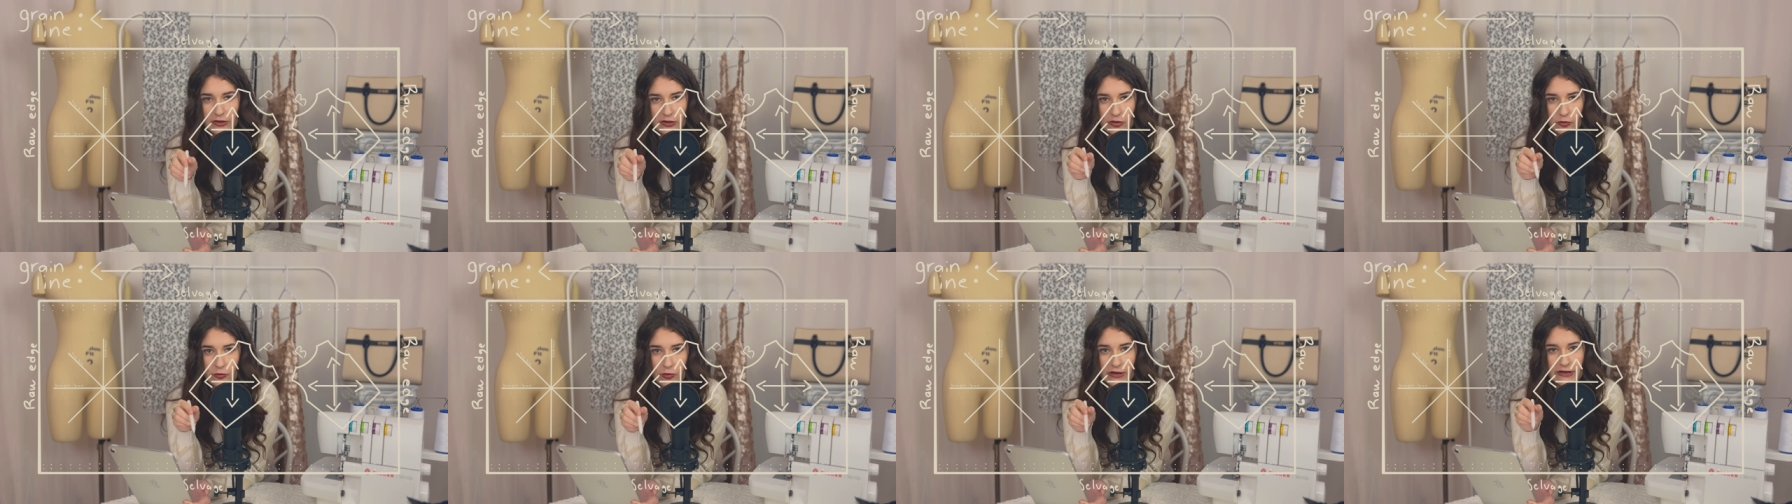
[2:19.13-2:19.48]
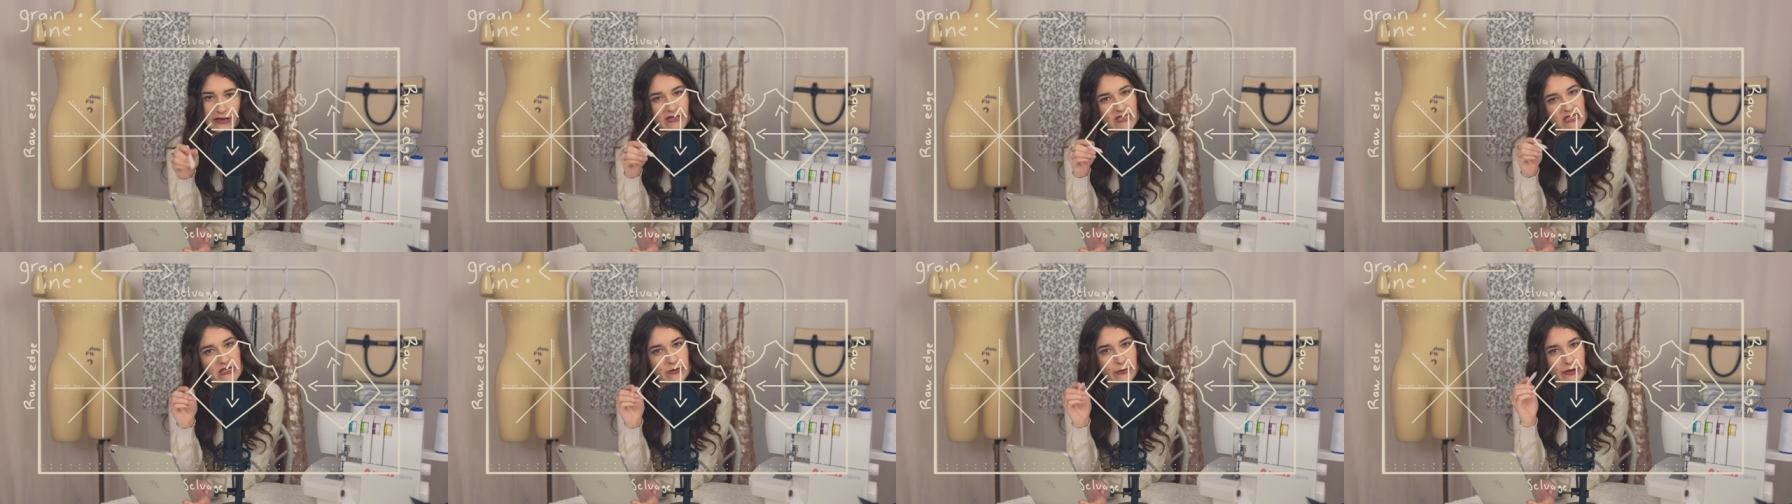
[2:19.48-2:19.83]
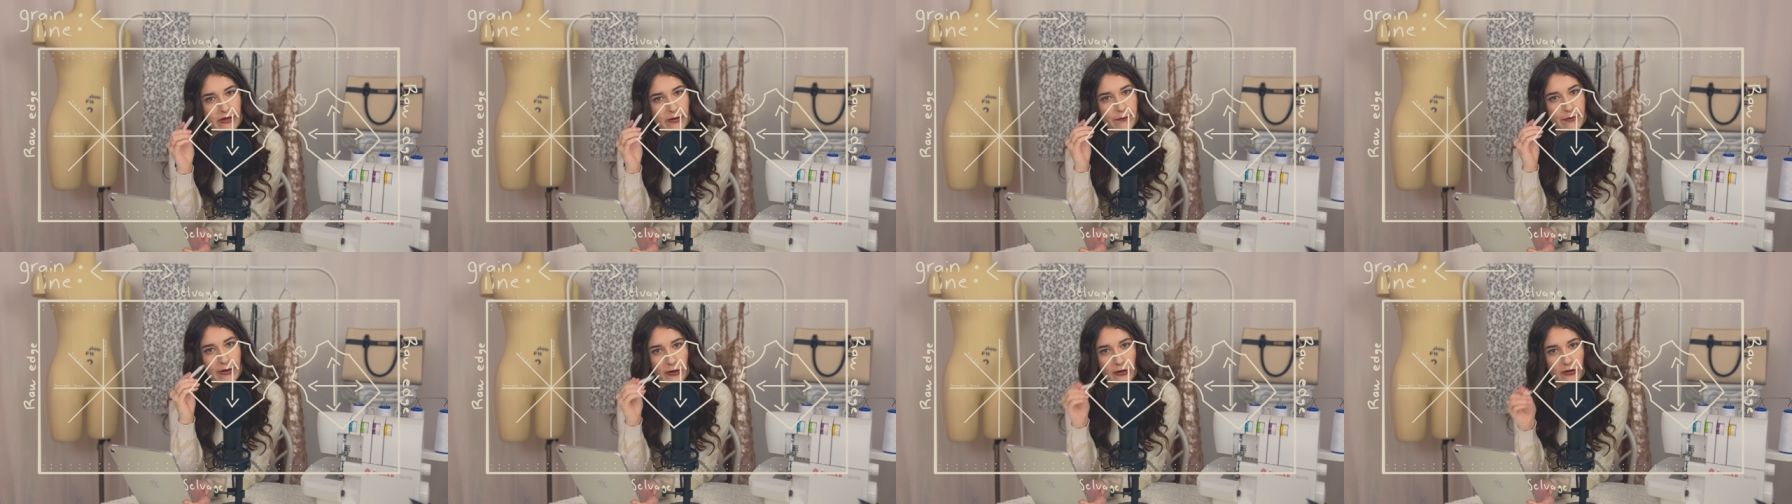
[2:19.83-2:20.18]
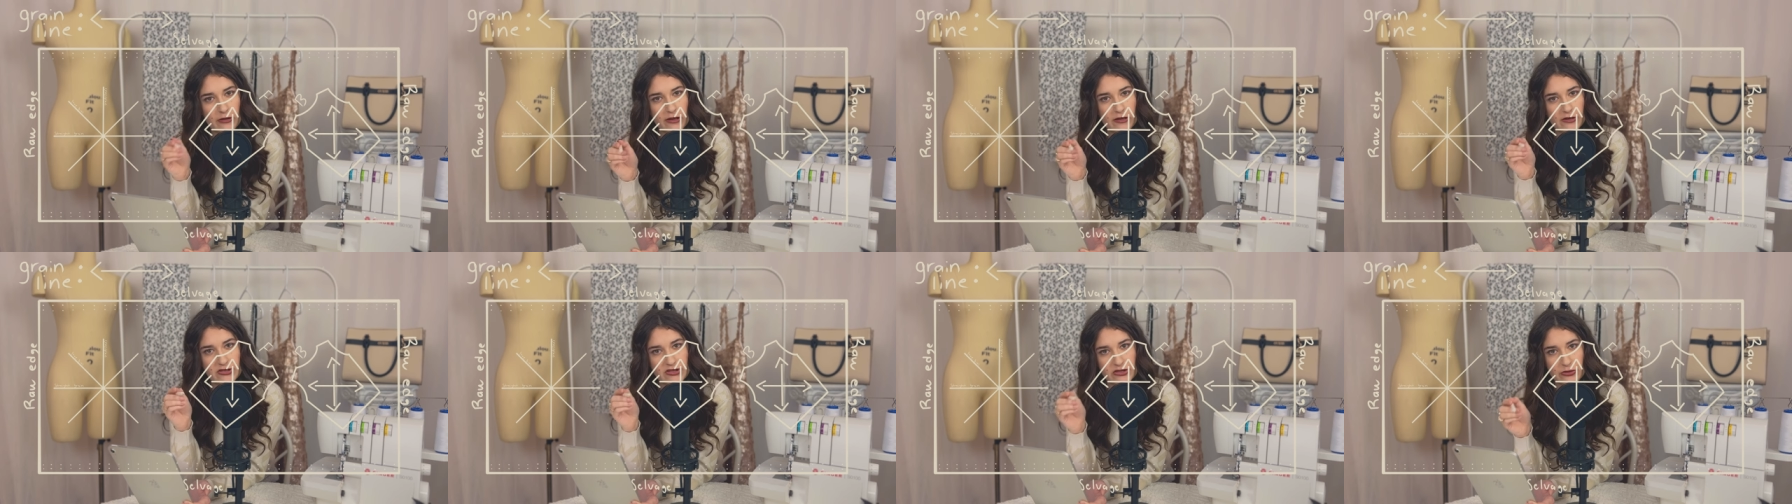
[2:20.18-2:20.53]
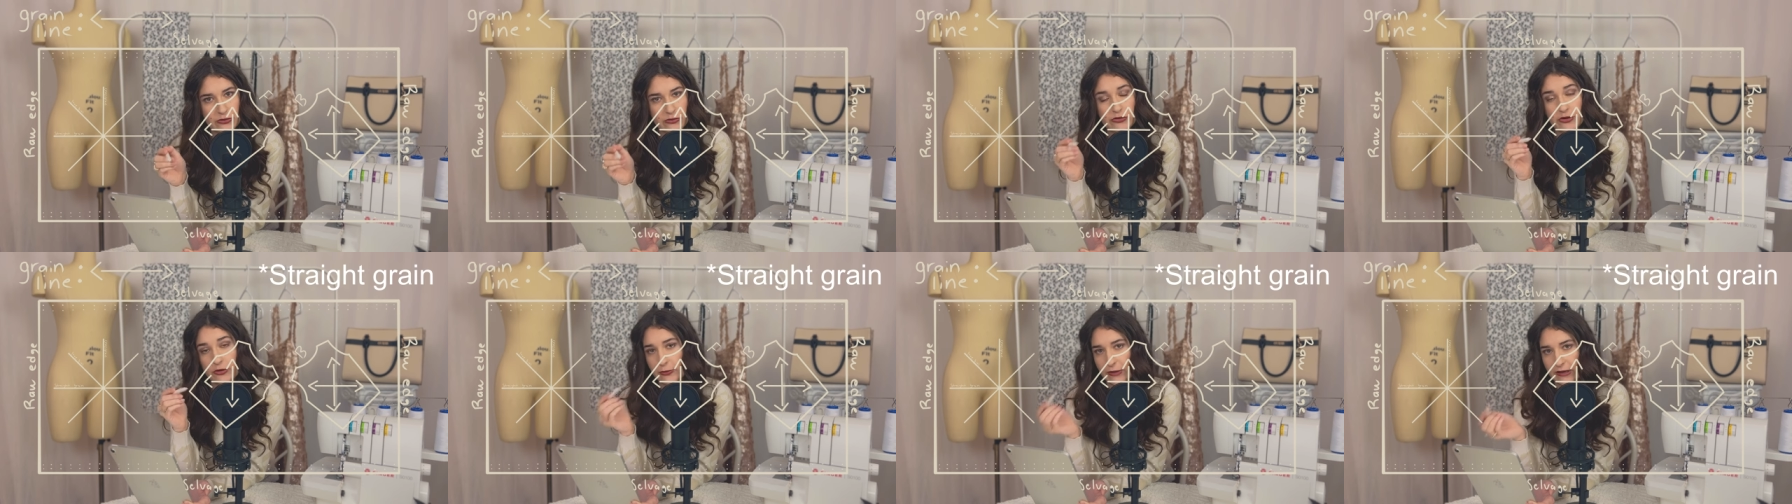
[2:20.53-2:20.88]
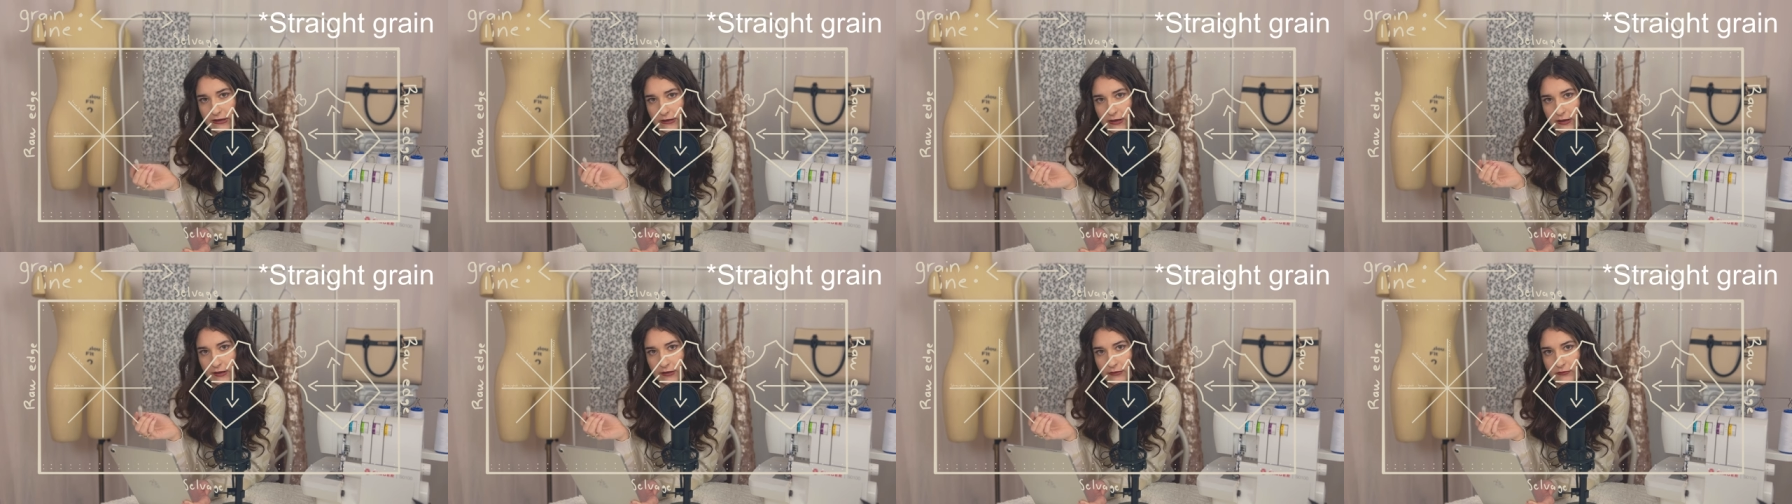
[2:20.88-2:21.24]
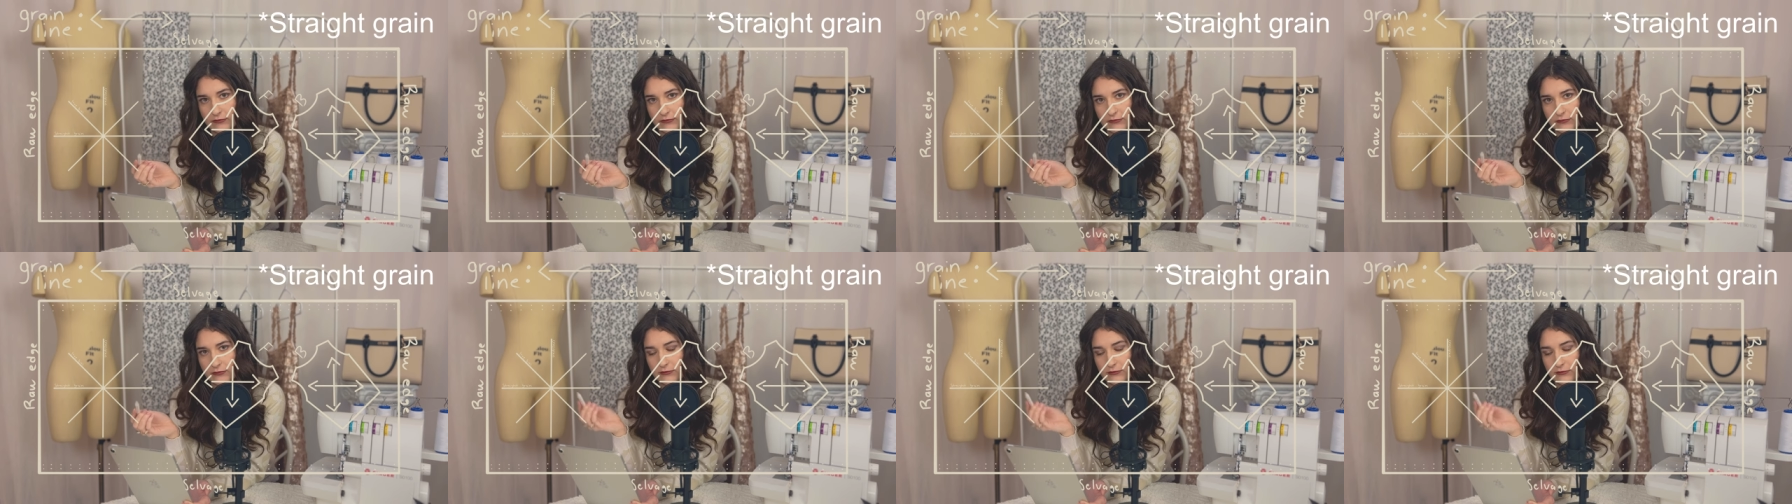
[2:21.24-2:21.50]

other one needs to be parallel to the grain line.